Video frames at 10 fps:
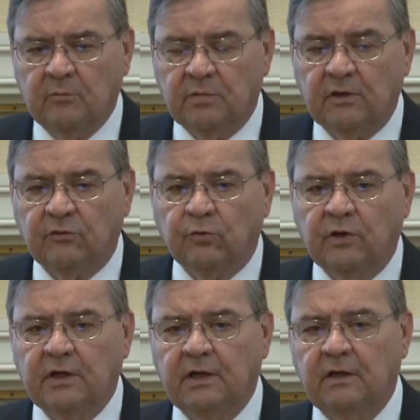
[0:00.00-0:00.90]

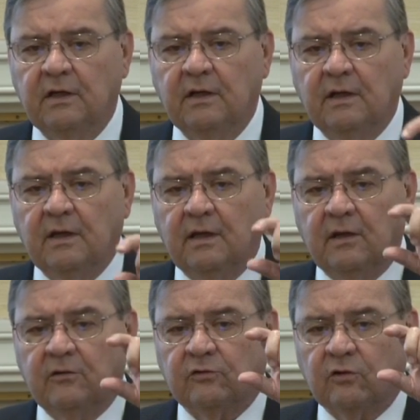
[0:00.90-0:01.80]
between
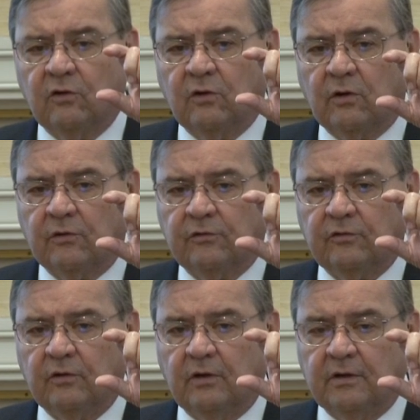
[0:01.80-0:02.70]

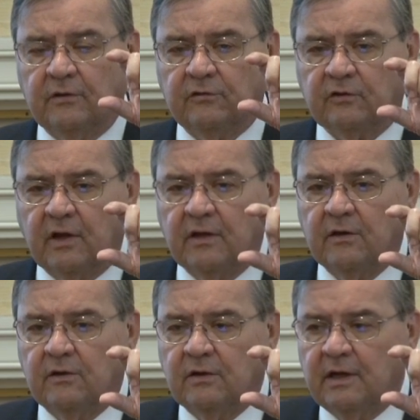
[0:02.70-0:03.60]
scores on the
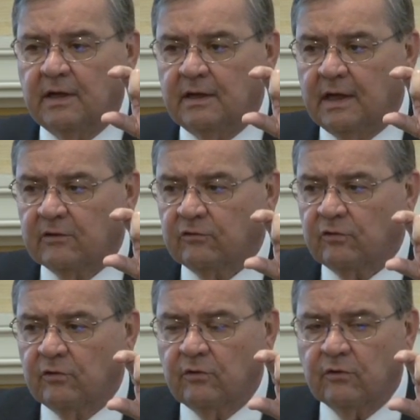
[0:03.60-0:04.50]
scale and
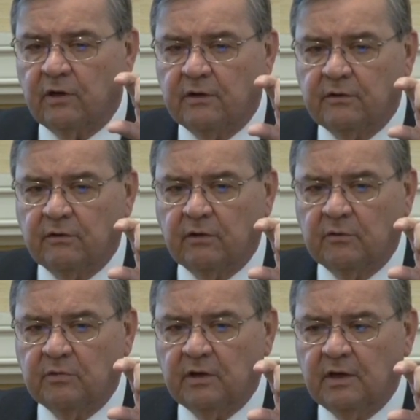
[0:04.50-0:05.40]
external
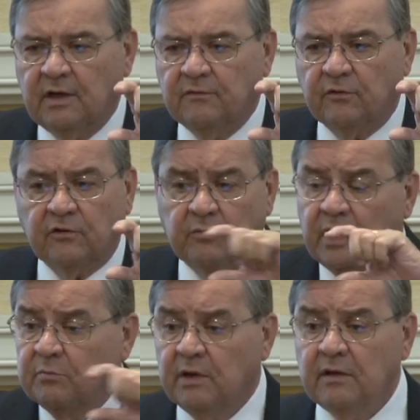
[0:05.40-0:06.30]
criterion behaviors, it
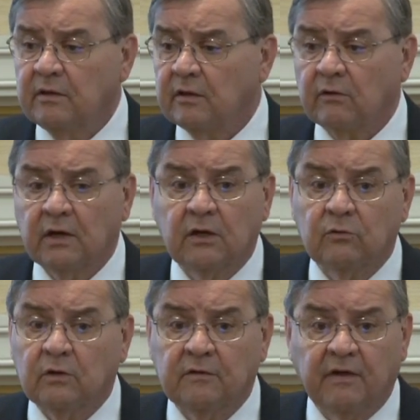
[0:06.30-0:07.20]
may be that they're
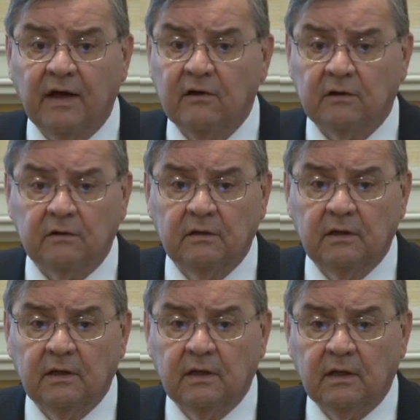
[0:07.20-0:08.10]
equally valid,
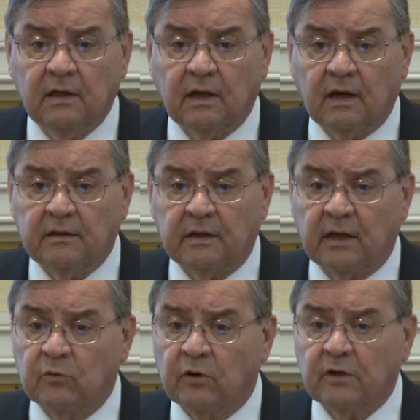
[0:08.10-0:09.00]
uh, that
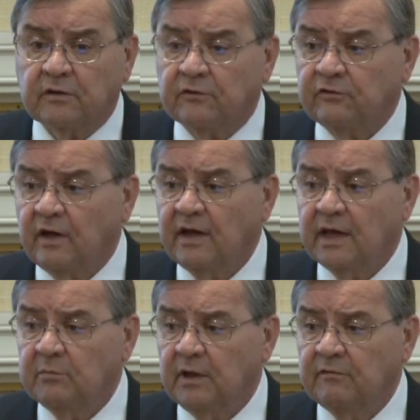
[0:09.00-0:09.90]
they work the
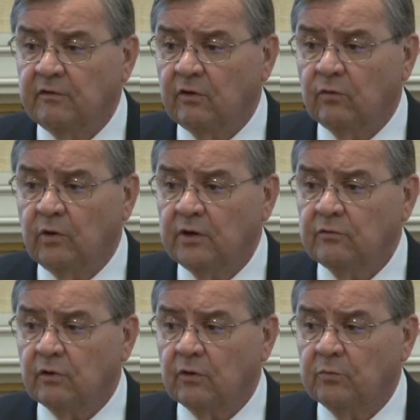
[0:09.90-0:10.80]
same even though one
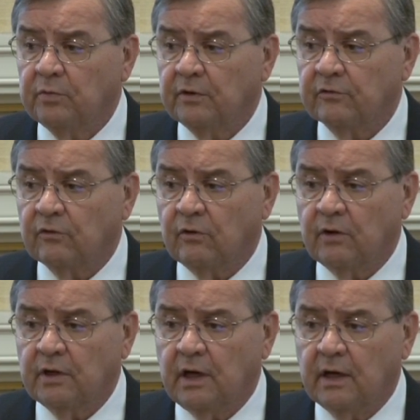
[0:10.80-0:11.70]
group is
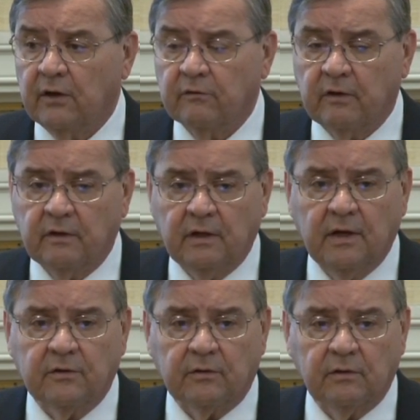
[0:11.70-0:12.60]
scoring higher than the
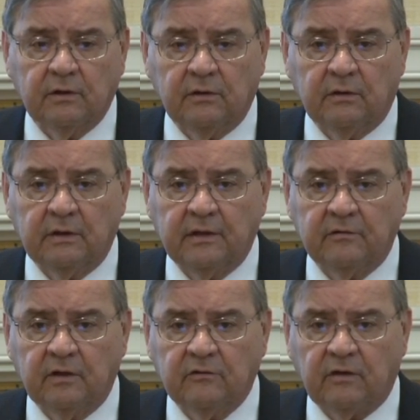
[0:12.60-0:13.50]
other. You know, and
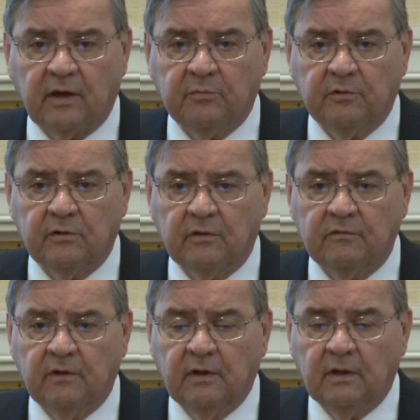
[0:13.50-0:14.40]
that's an example of,
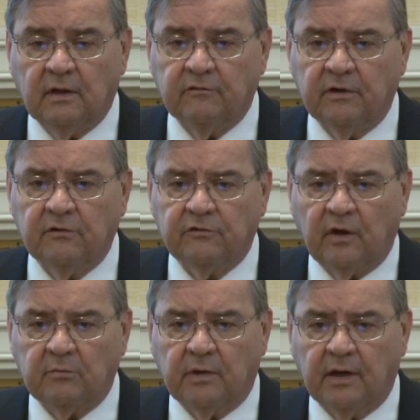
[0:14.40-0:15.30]
of
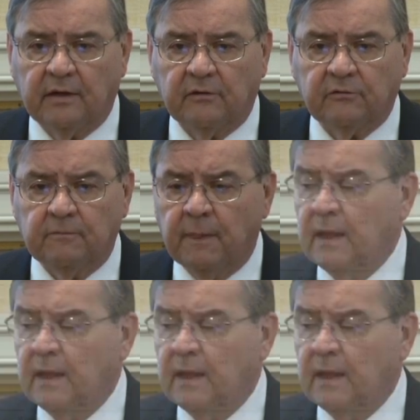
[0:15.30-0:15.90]
intercept bias.